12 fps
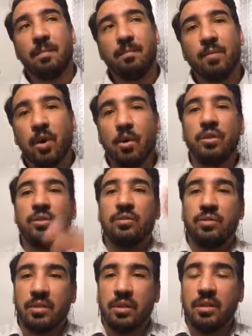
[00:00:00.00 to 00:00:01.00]
go into
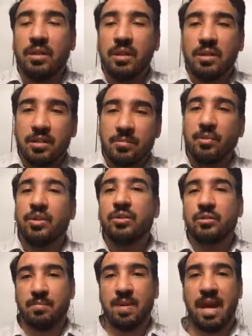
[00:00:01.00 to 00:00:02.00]
the
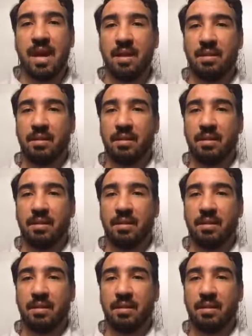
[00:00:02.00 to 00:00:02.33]
spiritual path.